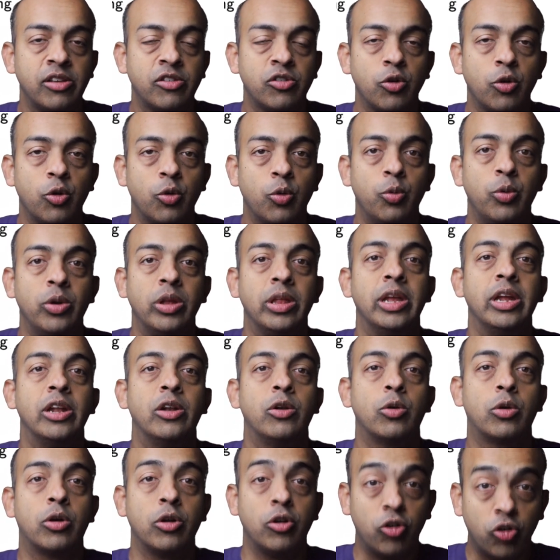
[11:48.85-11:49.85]
so we need
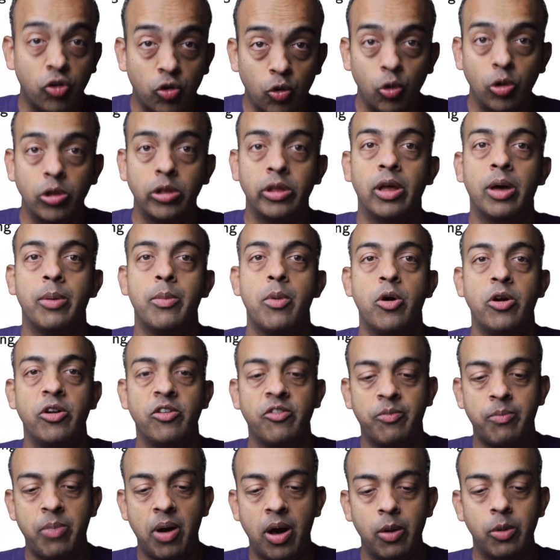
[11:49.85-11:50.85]
to control the amount
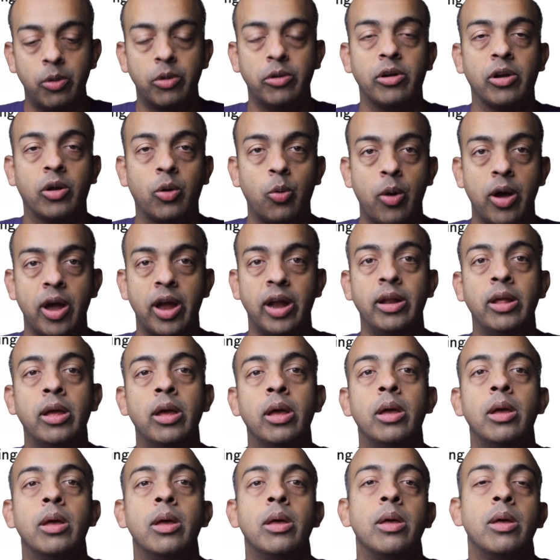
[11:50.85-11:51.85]
of power required
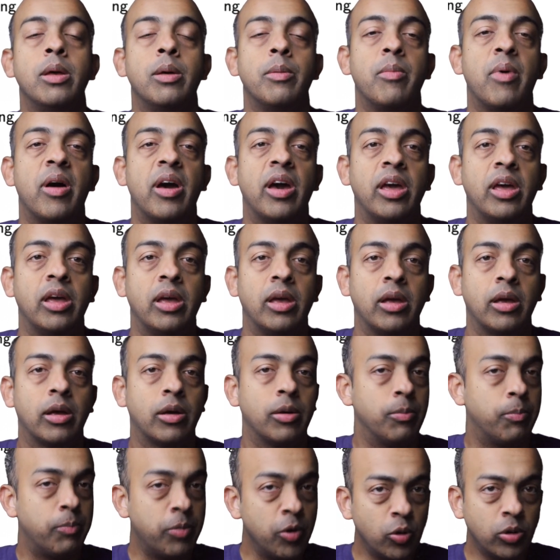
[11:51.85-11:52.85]
by
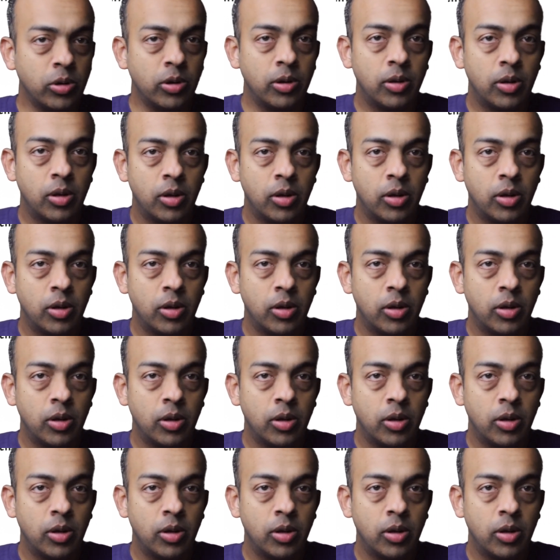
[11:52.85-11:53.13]
compute.